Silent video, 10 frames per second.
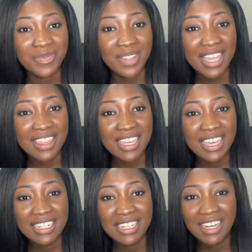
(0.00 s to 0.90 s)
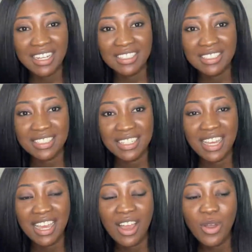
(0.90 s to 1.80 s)
Your last word.
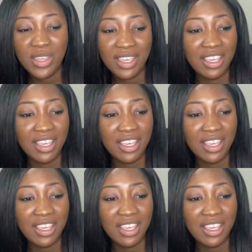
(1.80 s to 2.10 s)
Having last